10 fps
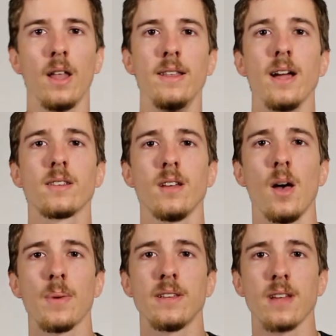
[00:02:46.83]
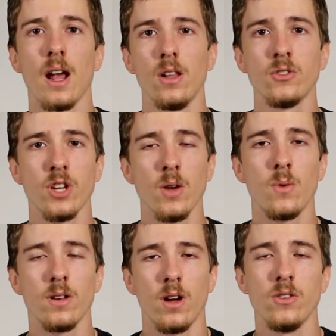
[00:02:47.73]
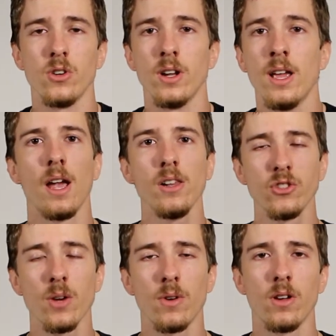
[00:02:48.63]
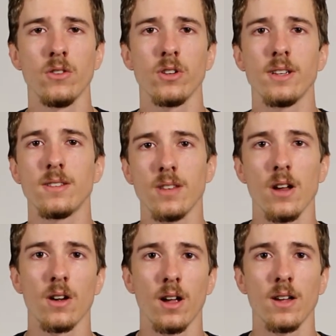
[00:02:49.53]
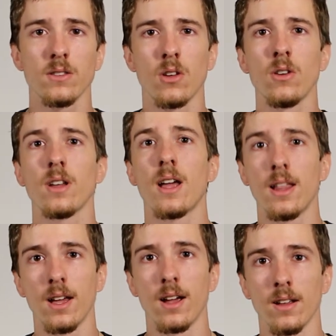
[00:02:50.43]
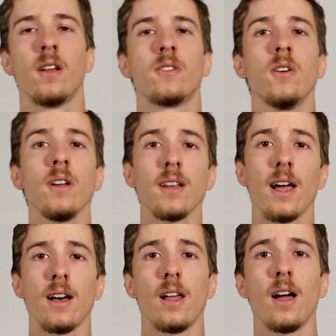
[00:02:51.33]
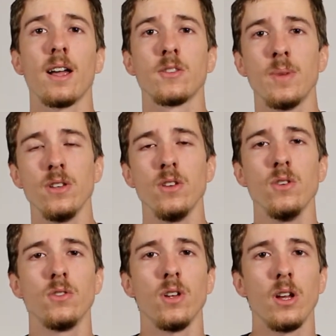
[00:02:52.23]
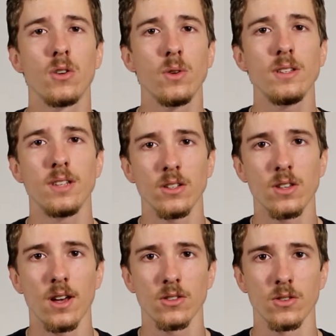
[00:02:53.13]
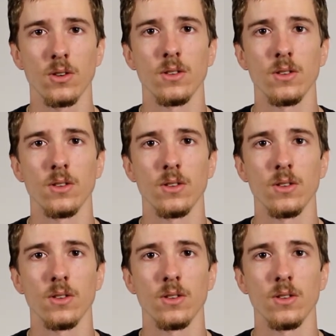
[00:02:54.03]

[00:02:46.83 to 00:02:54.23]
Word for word: Next up is LJ100. LJ100 is standardized Tongkat Ali. Tongkat Ali has been used to increase testosterone